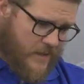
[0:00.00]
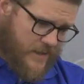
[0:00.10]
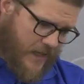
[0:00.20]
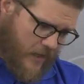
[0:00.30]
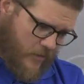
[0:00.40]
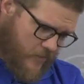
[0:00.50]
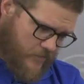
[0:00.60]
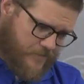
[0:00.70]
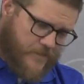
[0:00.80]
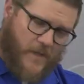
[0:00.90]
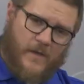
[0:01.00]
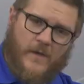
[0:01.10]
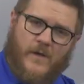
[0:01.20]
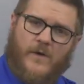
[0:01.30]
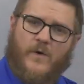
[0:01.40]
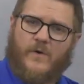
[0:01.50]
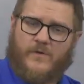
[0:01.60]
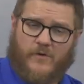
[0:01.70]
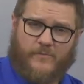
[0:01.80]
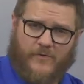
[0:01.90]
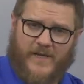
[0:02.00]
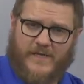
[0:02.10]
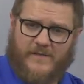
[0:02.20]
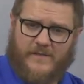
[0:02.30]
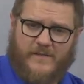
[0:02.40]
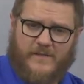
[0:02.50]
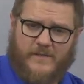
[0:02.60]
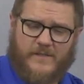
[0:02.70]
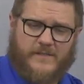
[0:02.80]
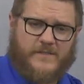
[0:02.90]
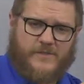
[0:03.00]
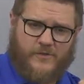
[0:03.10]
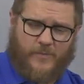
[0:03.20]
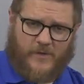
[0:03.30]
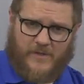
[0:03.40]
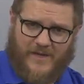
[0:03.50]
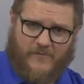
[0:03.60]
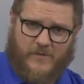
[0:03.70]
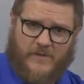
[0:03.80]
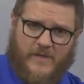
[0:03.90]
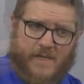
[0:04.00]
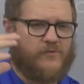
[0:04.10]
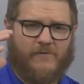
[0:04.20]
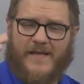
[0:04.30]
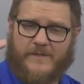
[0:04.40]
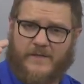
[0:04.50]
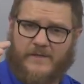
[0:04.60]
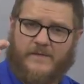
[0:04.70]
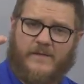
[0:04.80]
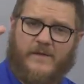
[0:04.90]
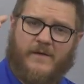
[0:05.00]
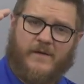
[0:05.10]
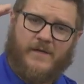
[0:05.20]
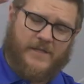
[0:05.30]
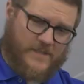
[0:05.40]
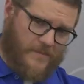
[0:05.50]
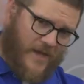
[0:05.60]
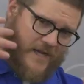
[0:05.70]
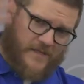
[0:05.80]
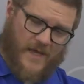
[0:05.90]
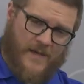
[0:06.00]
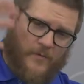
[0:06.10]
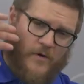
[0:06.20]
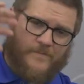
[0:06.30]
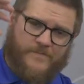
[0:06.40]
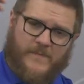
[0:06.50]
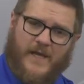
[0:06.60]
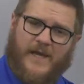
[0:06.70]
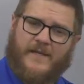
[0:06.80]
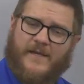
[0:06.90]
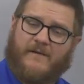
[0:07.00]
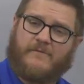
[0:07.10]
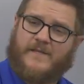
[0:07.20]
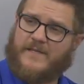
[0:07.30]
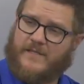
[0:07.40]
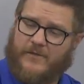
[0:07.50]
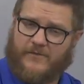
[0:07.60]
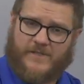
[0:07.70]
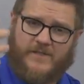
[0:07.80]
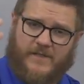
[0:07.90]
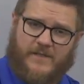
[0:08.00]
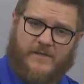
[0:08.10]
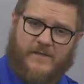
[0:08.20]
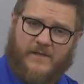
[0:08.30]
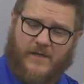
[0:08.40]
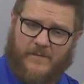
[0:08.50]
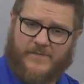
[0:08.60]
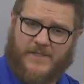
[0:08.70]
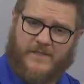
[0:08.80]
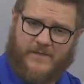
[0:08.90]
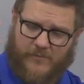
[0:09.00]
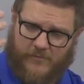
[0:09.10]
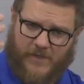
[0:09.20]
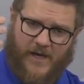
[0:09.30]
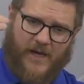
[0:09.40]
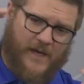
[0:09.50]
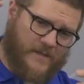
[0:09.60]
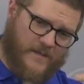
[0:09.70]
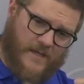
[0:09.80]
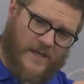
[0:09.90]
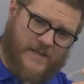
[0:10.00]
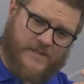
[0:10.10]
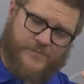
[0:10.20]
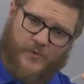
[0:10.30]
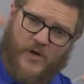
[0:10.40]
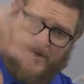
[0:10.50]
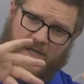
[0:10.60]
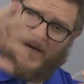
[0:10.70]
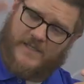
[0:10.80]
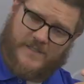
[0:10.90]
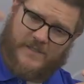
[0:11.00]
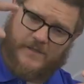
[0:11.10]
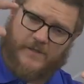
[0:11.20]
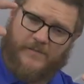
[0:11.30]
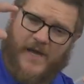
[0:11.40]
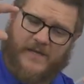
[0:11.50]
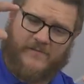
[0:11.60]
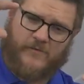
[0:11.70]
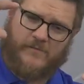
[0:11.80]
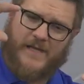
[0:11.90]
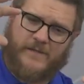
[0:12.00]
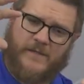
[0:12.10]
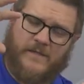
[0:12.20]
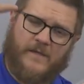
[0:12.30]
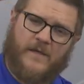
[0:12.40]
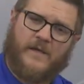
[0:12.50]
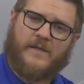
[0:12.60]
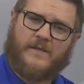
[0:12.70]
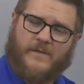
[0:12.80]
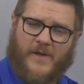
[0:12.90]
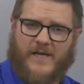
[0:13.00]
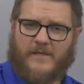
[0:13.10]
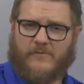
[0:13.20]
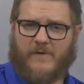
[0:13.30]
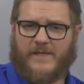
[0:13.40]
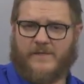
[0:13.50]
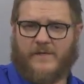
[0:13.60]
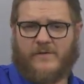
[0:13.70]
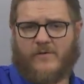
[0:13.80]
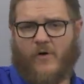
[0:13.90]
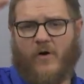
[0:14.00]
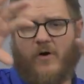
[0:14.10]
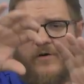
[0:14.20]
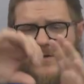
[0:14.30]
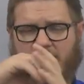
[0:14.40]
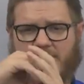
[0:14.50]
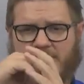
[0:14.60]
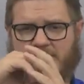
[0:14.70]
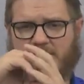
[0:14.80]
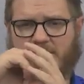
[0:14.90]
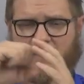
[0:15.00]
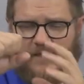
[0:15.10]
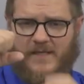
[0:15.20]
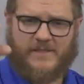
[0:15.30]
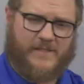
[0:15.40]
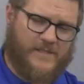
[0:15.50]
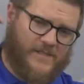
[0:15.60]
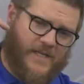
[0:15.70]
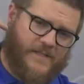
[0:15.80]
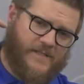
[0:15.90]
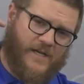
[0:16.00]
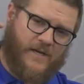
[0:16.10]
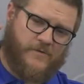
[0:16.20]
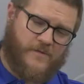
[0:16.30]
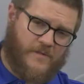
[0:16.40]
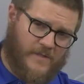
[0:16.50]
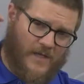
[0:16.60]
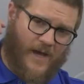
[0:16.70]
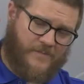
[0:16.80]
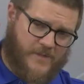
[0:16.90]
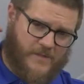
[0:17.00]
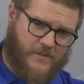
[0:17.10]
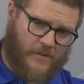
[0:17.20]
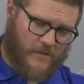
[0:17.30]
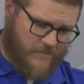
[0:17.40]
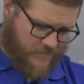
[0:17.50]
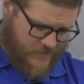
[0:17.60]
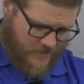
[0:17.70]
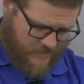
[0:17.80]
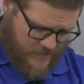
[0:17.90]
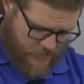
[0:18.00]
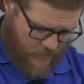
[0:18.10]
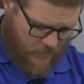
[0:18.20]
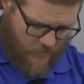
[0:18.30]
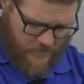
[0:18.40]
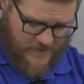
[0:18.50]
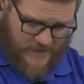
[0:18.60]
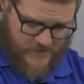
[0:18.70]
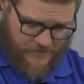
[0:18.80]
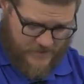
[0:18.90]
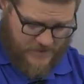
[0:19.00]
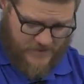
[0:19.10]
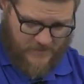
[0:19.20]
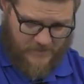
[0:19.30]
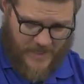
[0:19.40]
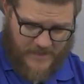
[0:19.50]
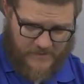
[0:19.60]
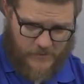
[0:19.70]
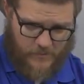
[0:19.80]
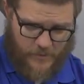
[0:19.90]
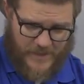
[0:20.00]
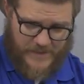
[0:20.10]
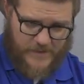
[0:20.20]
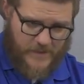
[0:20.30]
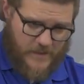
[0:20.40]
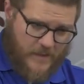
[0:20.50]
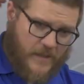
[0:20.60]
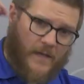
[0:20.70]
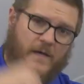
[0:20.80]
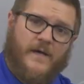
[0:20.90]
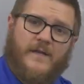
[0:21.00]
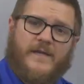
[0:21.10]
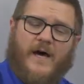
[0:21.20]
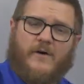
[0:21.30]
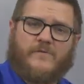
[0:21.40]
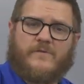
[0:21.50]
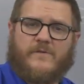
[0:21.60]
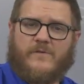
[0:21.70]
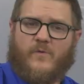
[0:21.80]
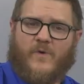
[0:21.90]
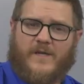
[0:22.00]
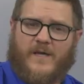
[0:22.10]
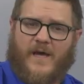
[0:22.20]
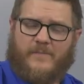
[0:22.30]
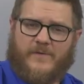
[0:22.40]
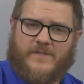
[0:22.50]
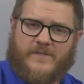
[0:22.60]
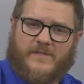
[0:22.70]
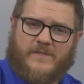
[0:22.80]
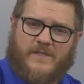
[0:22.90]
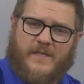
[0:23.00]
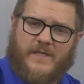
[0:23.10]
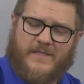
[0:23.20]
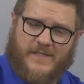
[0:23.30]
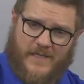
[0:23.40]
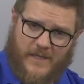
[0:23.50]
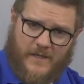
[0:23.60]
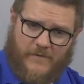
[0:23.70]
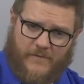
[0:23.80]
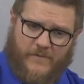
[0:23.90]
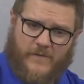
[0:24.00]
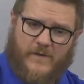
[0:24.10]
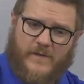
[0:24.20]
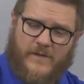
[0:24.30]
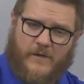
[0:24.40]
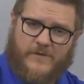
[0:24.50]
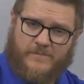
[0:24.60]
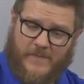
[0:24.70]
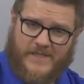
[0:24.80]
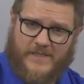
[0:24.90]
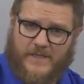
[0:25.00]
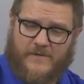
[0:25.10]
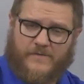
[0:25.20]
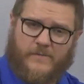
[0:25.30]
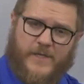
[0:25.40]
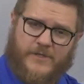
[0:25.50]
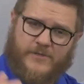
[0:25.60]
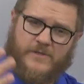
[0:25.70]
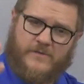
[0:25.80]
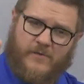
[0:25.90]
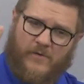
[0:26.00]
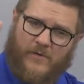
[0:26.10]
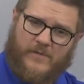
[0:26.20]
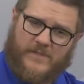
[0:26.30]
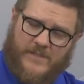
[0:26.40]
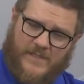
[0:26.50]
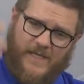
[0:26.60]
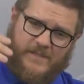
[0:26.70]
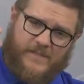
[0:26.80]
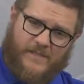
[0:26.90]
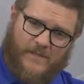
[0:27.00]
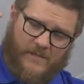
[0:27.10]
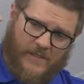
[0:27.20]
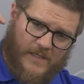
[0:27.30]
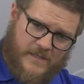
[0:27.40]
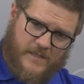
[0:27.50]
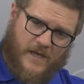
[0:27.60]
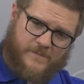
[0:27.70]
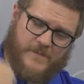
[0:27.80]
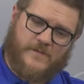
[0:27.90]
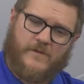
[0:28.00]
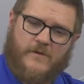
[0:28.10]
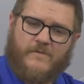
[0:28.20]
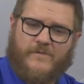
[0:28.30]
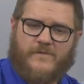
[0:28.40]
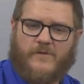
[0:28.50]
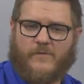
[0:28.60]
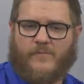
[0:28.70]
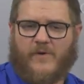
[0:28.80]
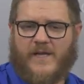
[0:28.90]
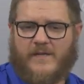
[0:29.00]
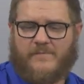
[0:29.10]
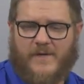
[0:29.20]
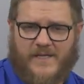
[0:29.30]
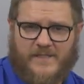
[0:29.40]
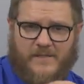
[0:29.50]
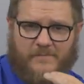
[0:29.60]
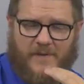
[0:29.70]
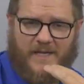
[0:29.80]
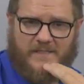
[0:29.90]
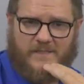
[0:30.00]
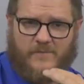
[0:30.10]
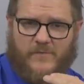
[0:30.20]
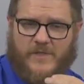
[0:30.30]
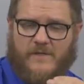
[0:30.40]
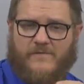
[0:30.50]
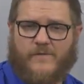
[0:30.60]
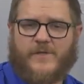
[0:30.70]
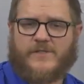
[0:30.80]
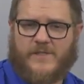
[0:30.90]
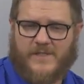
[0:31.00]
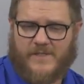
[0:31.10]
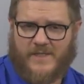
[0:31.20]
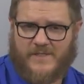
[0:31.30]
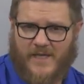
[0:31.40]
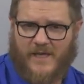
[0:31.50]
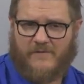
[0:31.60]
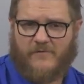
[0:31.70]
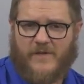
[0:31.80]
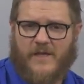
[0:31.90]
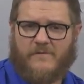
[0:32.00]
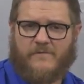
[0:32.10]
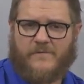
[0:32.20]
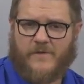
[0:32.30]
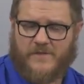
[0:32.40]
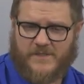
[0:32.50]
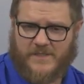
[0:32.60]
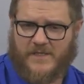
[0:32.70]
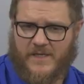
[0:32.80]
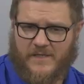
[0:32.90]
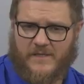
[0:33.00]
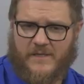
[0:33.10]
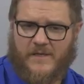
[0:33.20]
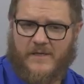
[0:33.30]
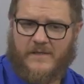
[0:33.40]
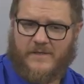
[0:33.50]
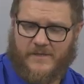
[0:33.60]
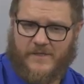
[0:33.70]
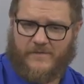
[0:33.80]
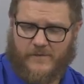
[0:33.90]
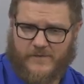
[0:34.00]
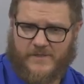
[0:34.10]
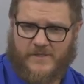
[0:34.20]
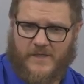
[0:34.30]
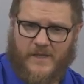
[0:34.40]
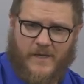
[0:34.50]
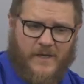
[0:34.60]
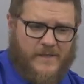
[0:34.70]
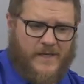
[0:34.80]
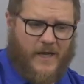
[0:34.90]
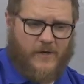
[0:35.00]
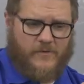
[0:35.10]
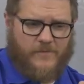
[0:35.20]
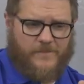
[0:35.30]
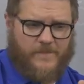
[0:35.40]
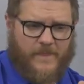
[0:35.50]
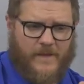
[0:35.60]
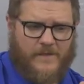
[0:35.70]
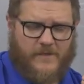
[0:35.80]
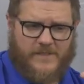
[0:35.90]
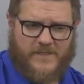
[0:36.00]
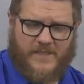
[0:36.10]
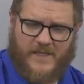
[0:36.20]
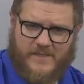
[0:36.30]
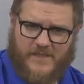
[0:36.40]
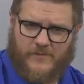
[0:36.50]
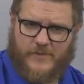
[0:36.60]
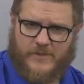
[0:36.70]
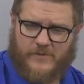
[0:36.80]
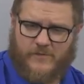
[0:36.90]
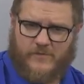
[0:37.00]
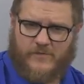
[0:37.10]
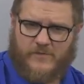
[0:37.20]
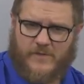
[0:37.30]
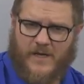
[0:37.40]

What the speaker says: Now, your brain is super clever. The retina is the back of the eyeball, and everything that you see comes in through the eye and is broadcast to the back of the retina. The back of the retina all gets condensed and sent down the optic nerve to the visual cortex, which is in the back of your brain. Now, what happens is if there's missing information sent in the optic nerve, your brain makes the best with the information it does have and fills in the difference. Now, there's a test that we do.